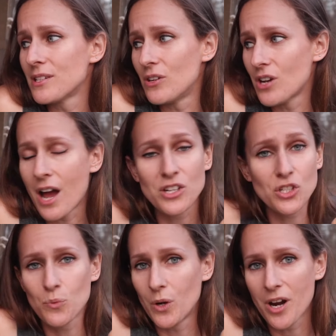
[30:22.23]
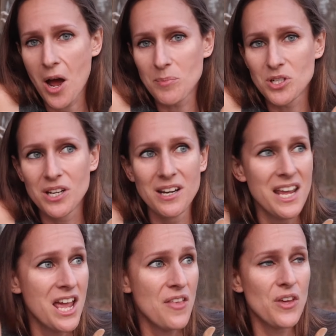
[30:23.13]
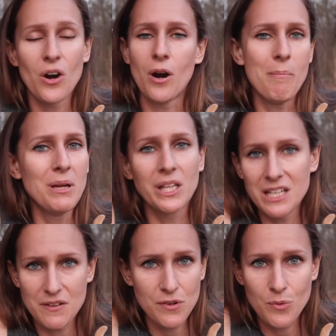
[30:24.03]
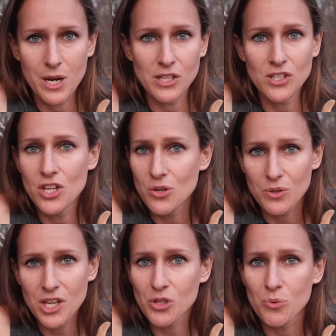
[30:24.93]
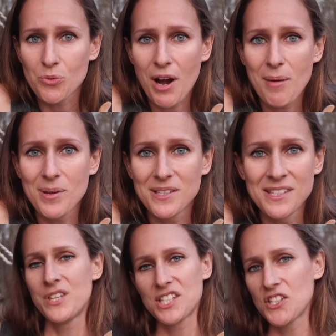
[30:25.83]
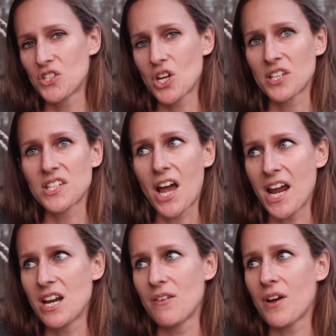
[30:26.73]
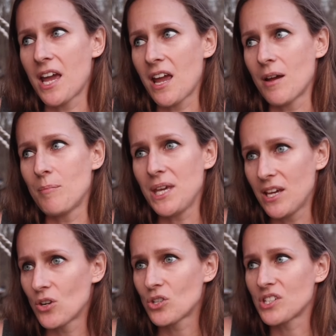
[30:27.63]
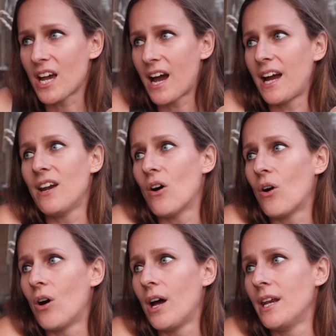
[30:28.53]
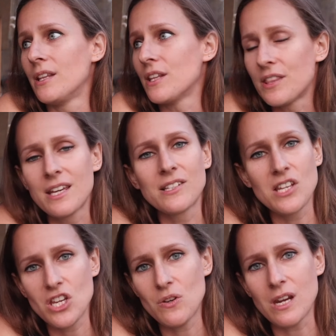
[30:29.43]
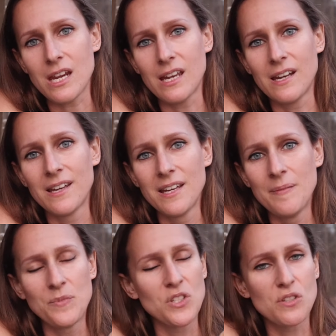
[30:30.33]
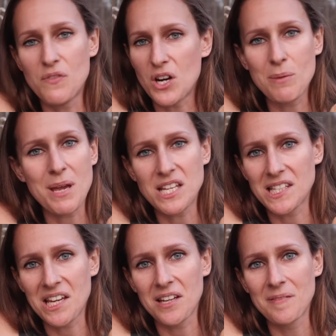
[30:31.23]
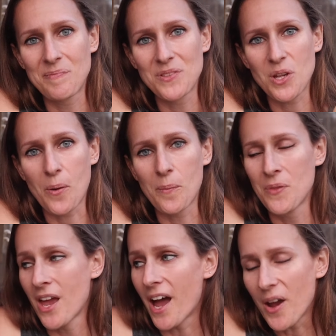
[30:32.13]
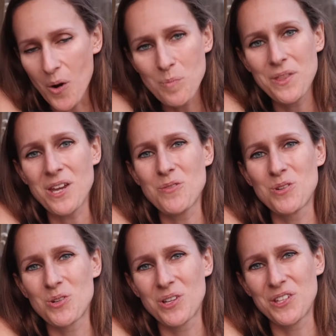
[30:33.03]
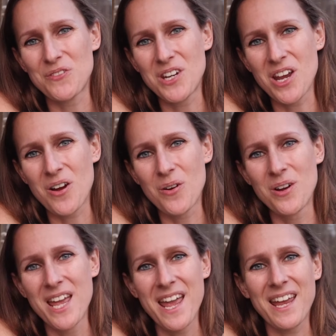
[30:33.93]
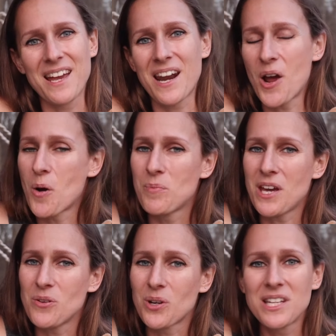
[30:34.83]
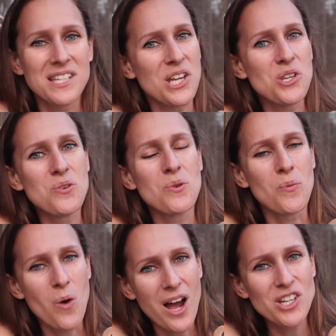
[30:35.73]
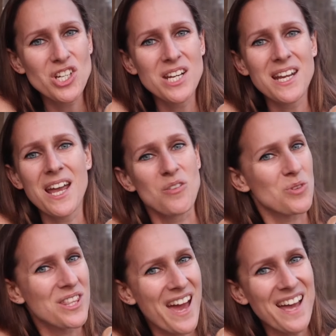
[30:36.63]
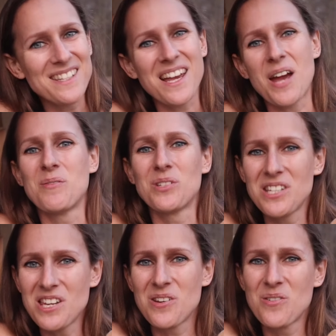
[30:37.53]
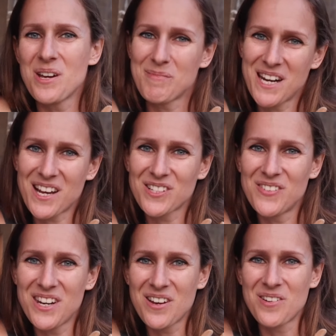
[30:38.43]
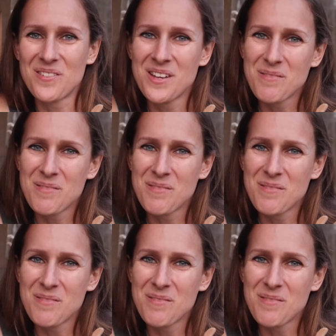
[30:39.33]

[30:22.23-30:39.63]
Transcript: They're not just one option. There are a million different ways to do things with rabbits. This is just kind of a beginner's guide on the things that you need, just very basic. So I hope that you enjoyed this video and I hope that you'll continue watching. And with that, I will see you in my next video.